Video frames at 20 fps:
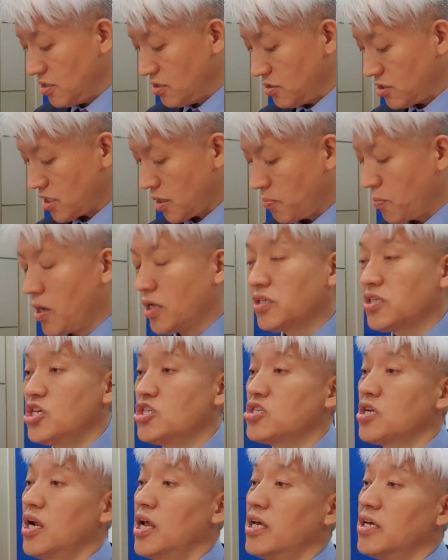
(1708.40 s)
Shabbat
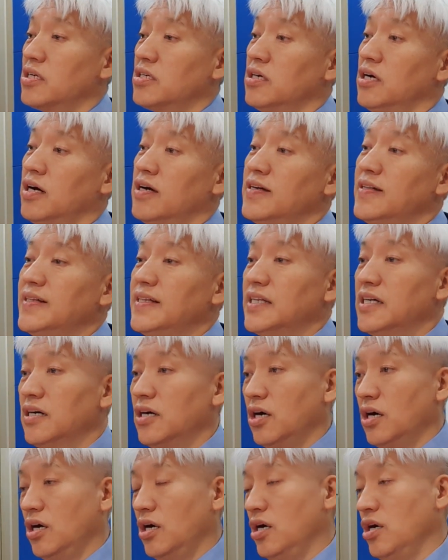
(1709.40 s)
is like
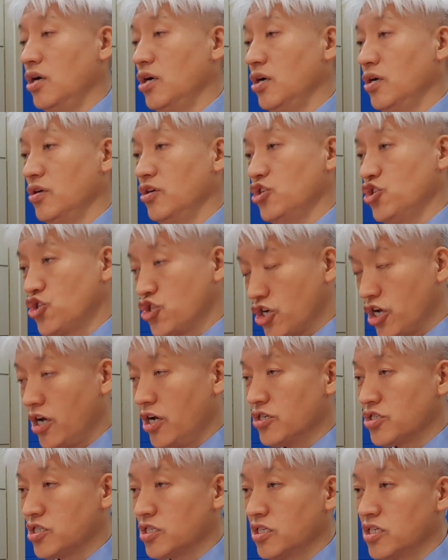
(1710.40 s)
a
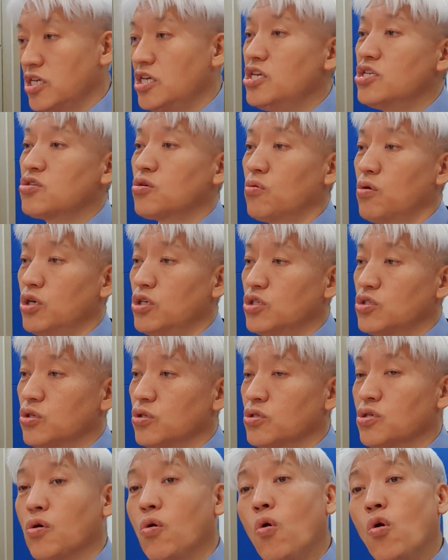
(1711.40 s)
judge. He's going
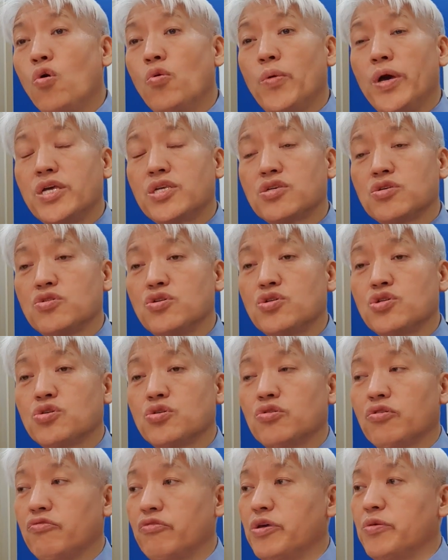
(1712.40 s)
to. So always you
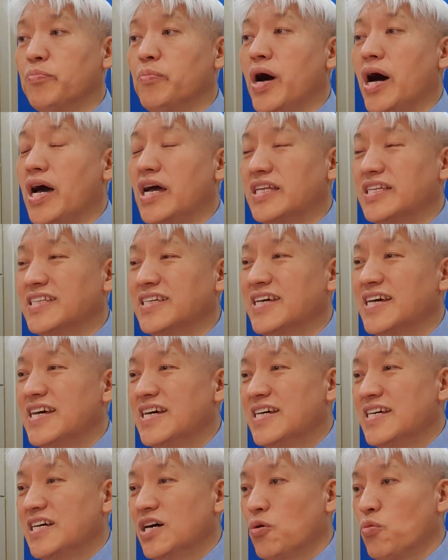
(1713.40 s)
should remind,
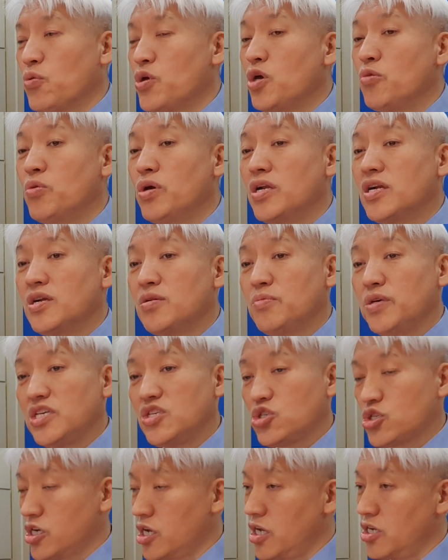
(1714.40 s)
we will be
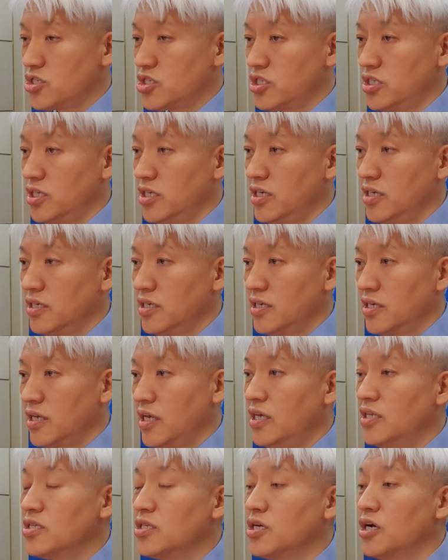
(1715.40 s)
judged
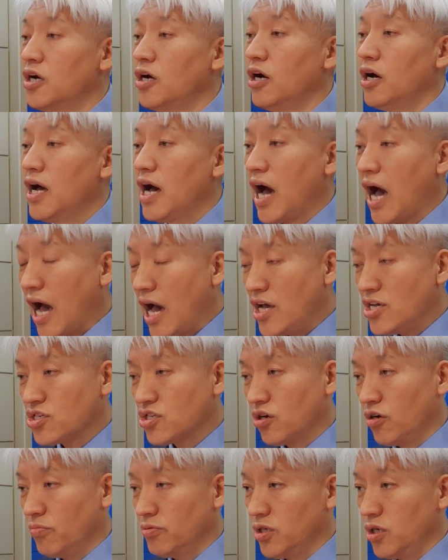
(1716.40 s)
in the eyes
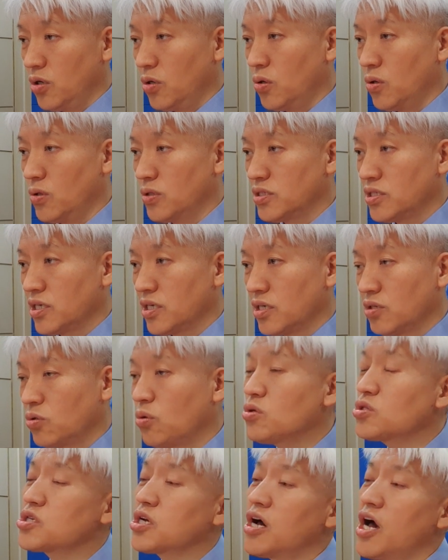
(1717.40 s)
of the Lord.
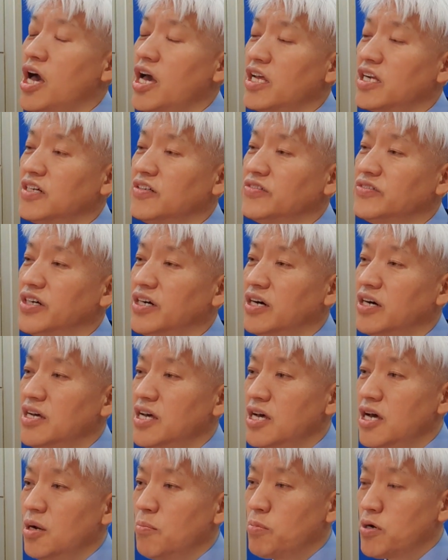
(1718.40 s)
Those kind of
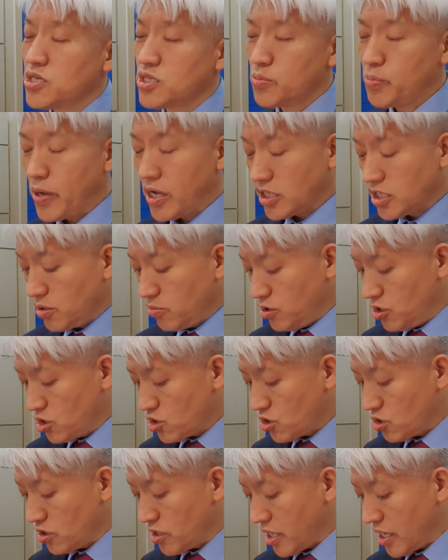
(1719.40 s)
perspective you
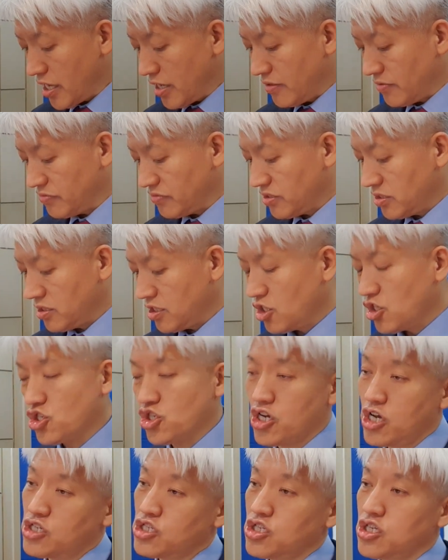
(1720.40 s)
should have,
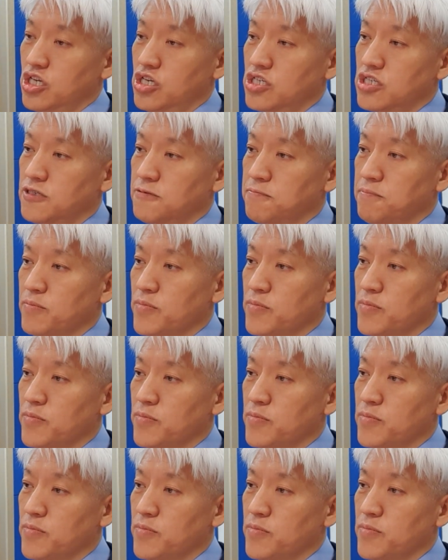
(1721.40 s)
justice.